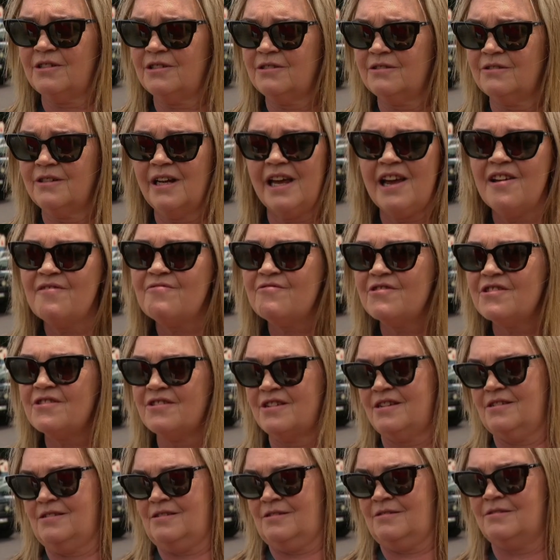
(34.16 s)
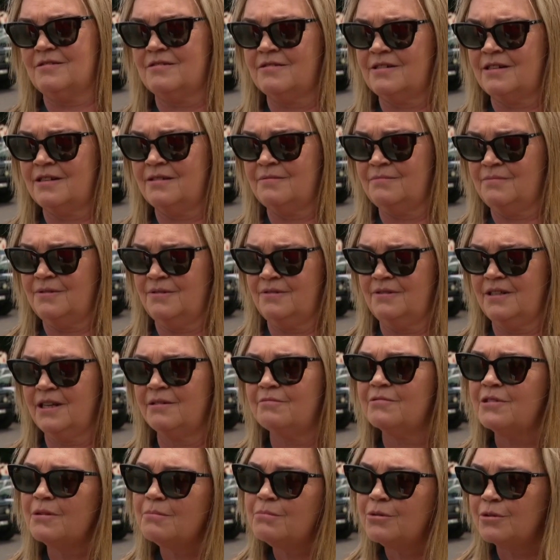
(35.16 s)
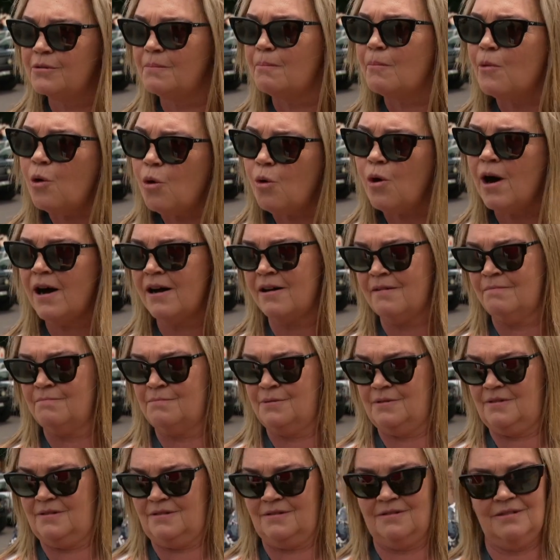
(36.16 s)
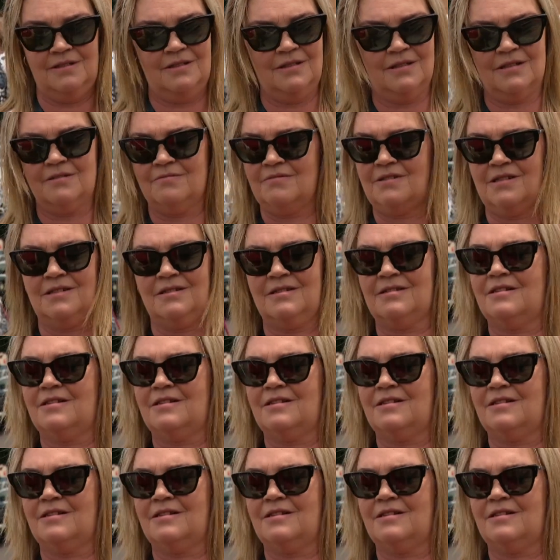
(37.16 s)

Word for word: fair at all. Everything's gone up. They want to put more up. It's